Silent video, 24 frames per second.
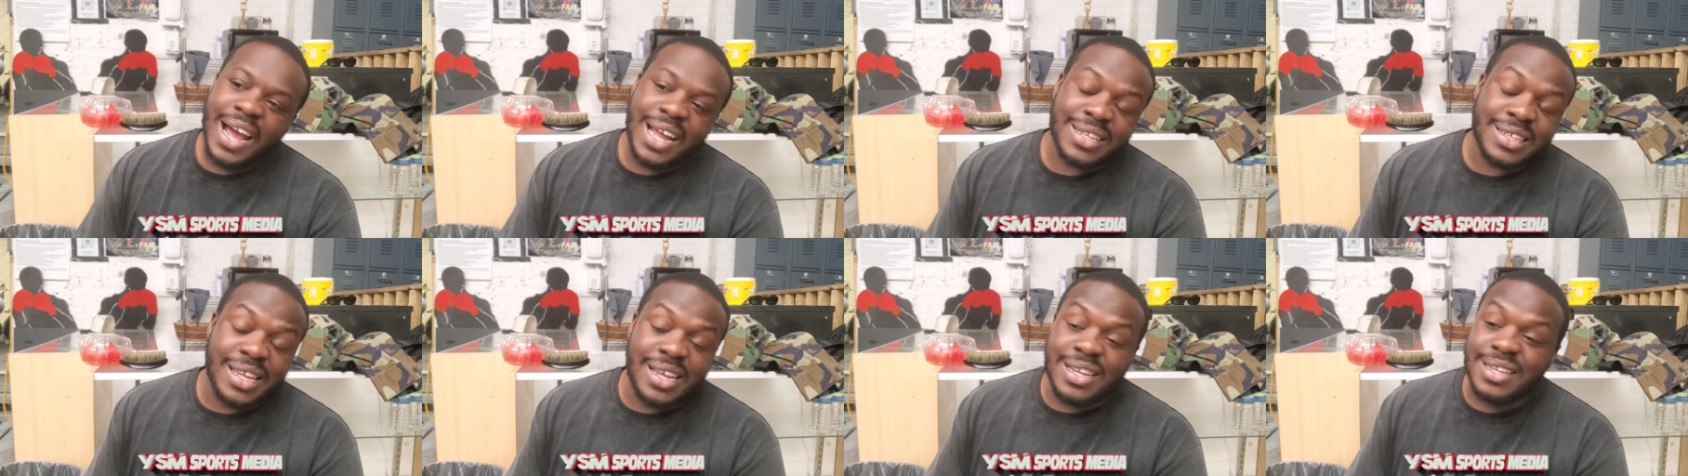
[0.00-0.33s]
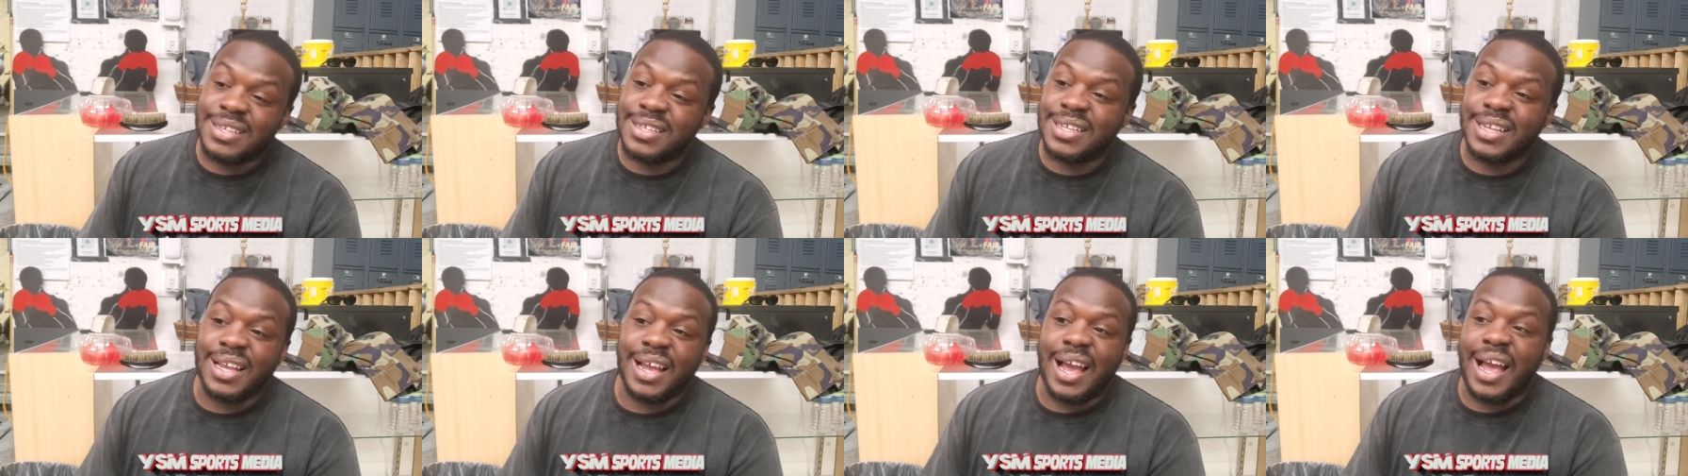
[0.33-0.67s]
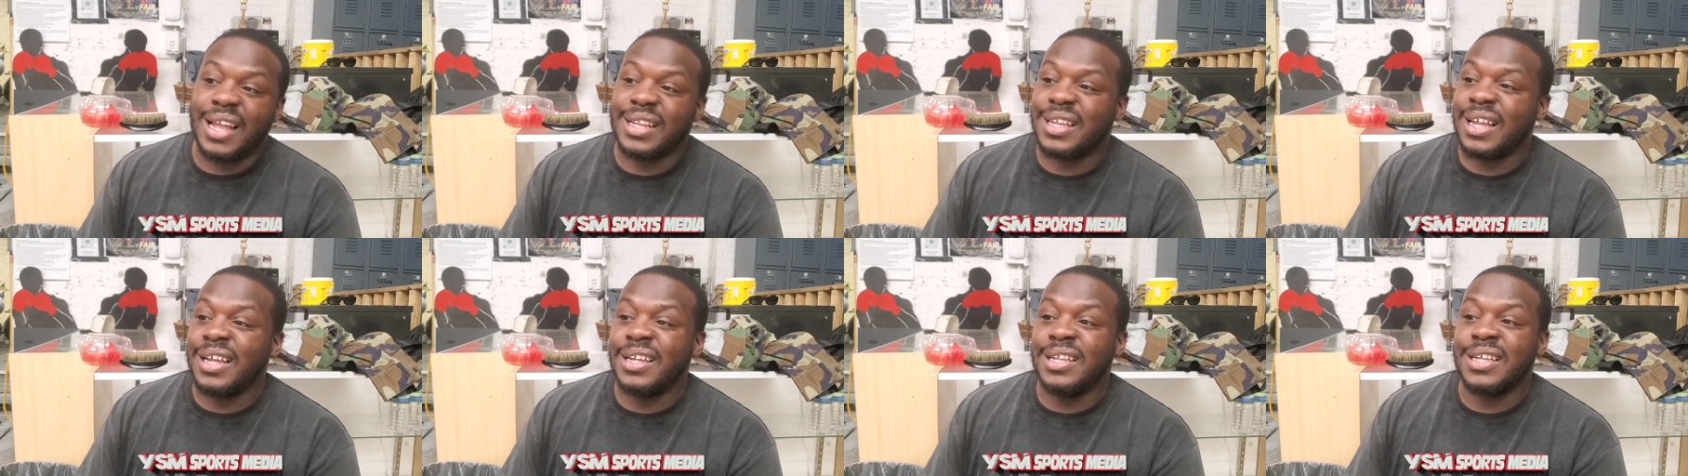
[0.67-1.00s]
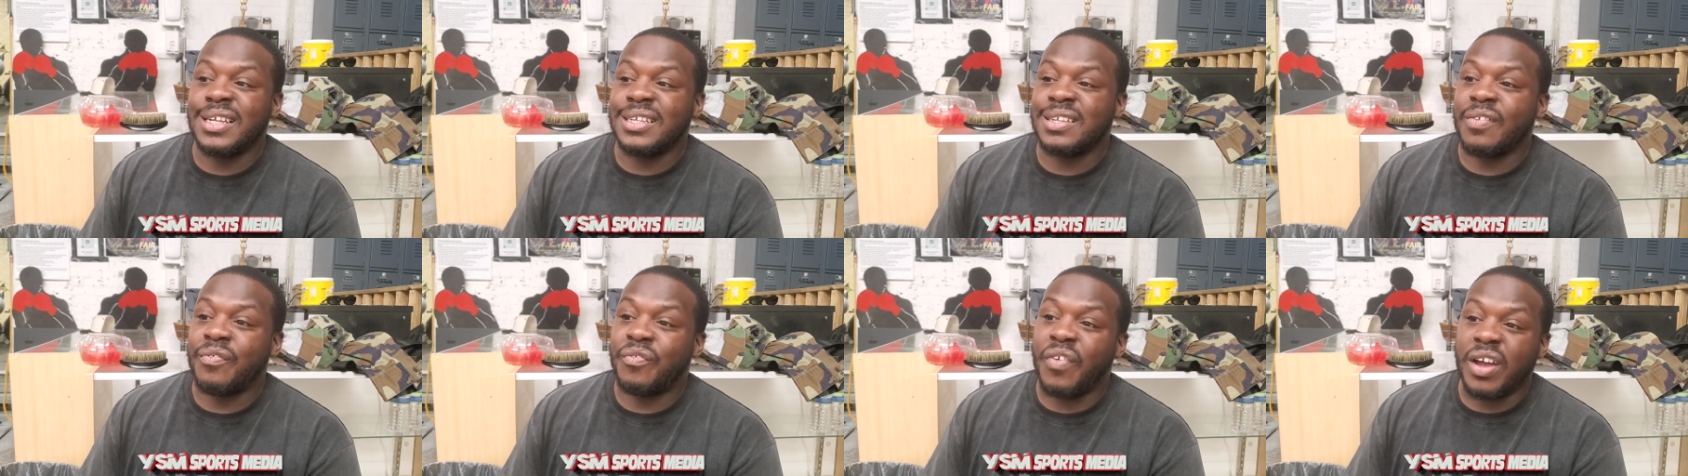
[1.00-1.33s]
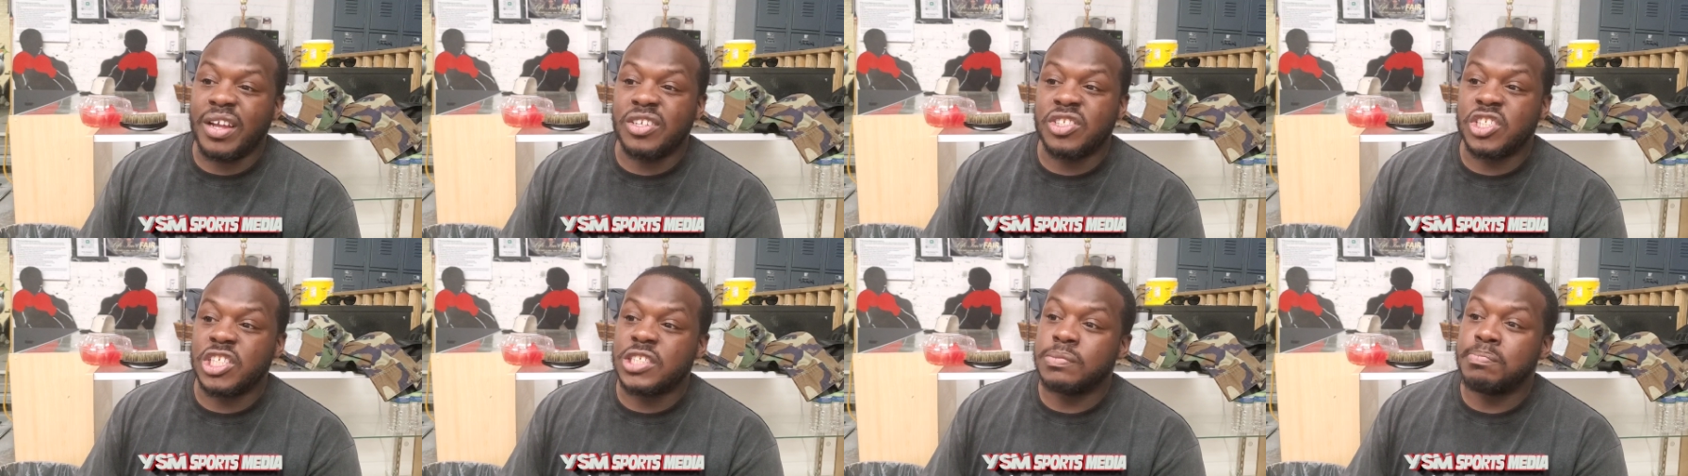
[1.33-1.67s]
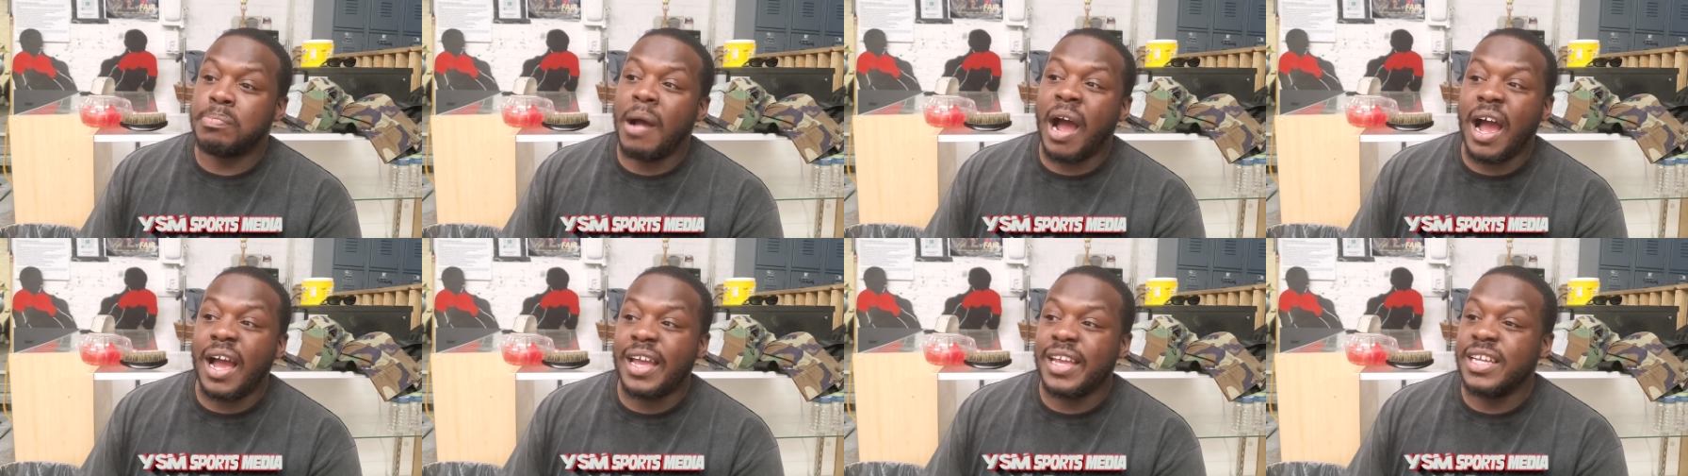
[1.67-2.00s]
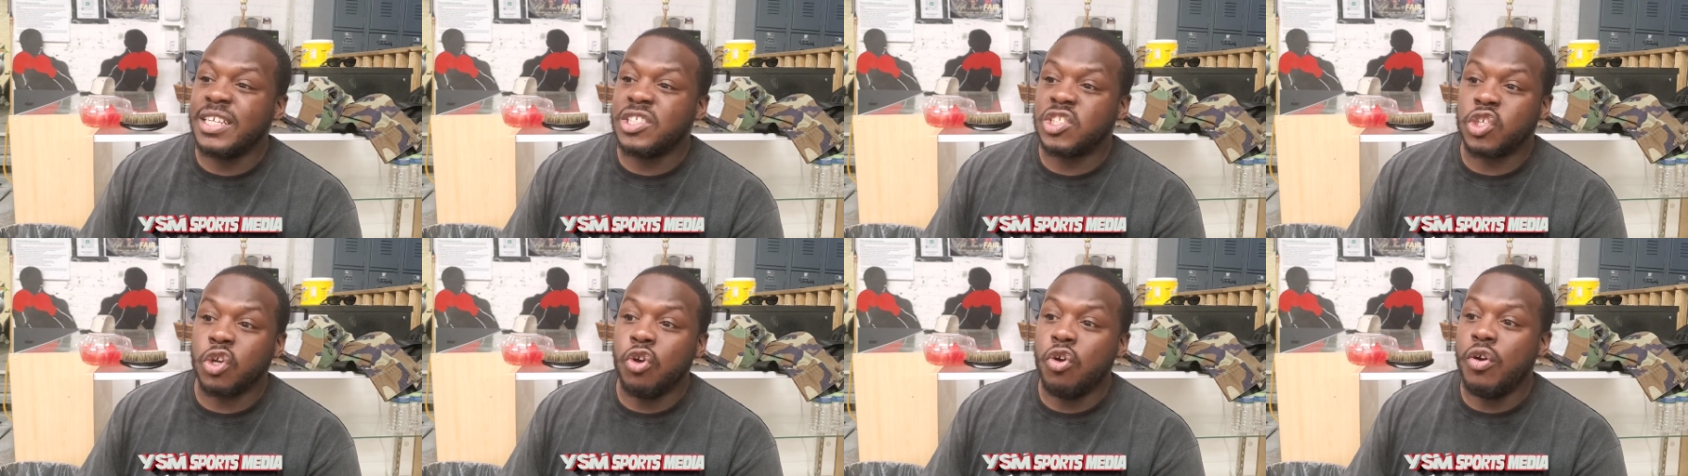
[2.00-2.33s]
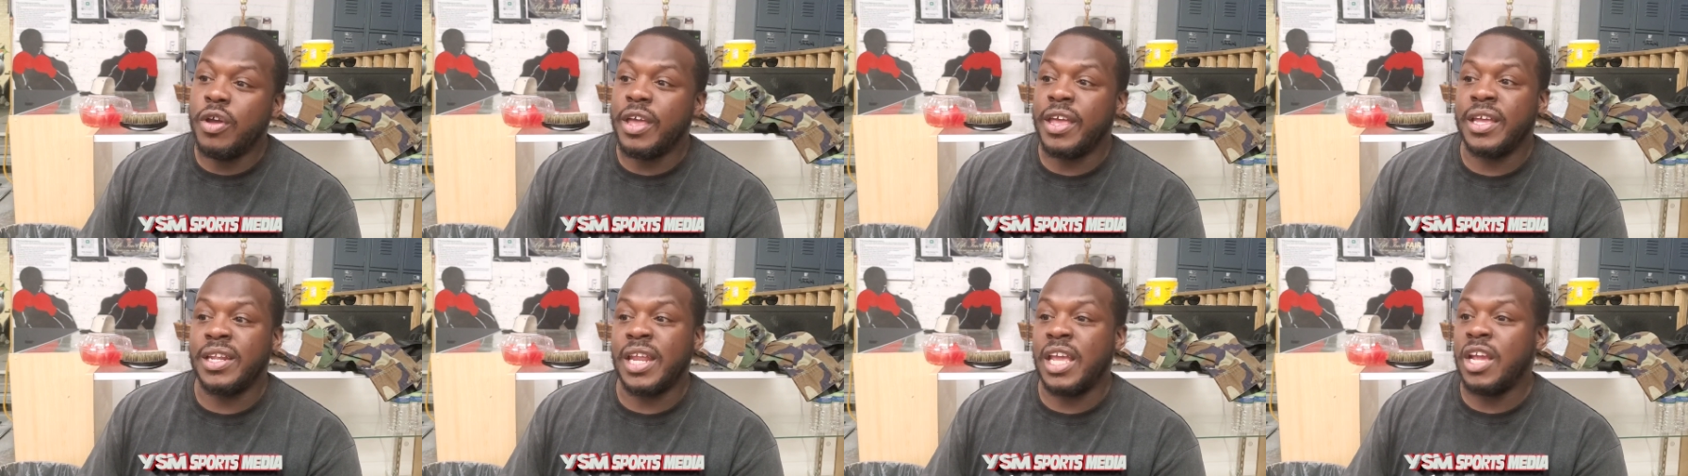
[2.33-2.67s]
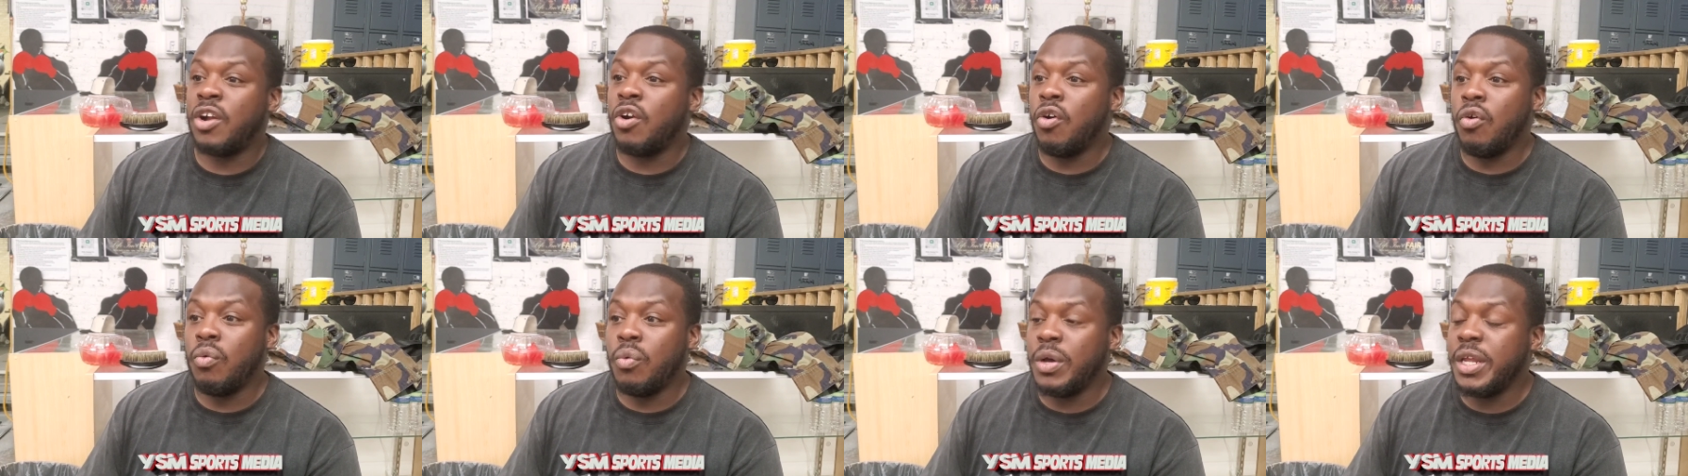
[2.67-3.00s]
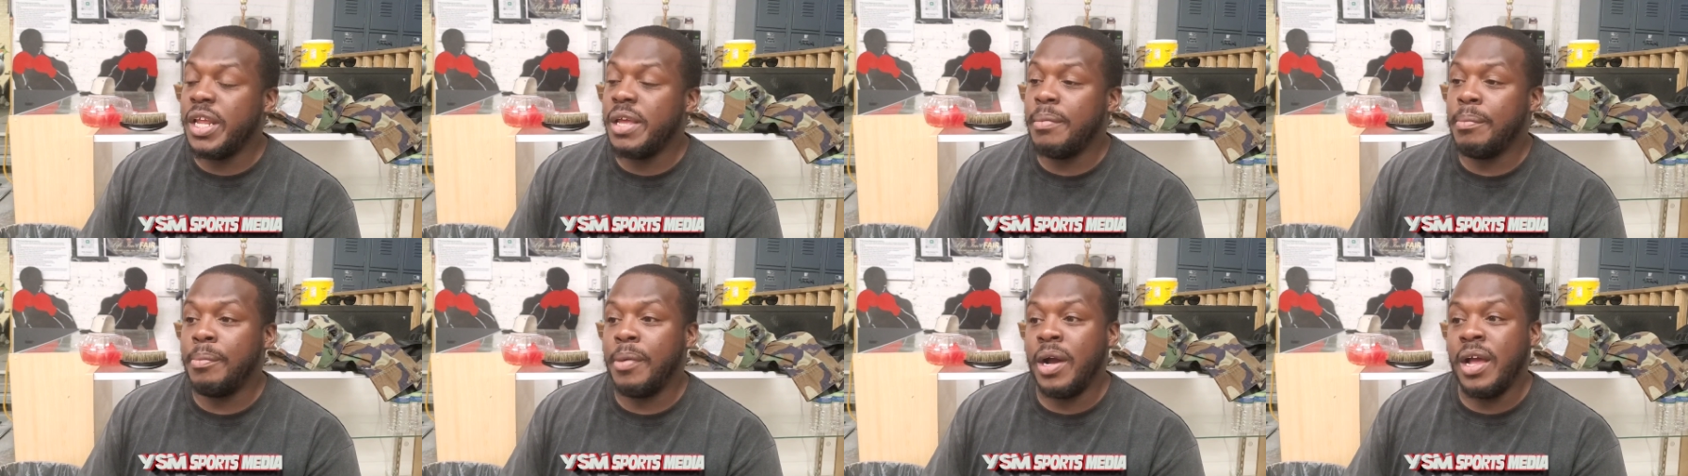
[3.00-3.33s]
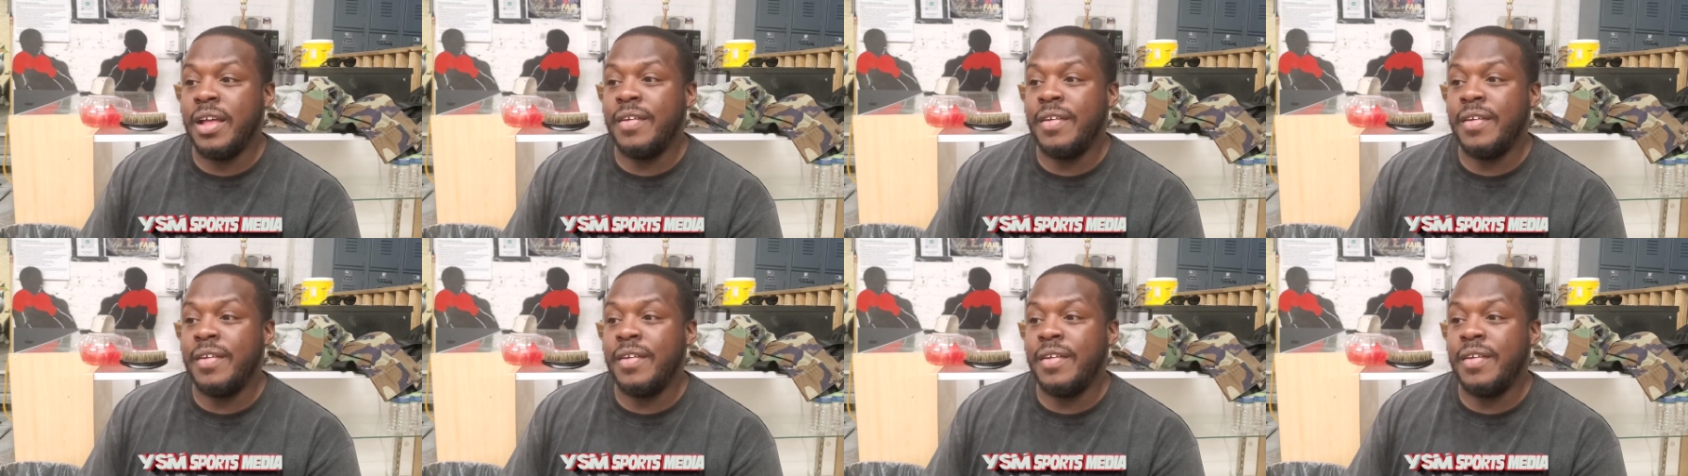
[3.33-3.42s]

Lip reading: I think that the fighters just buy into it and they go with it.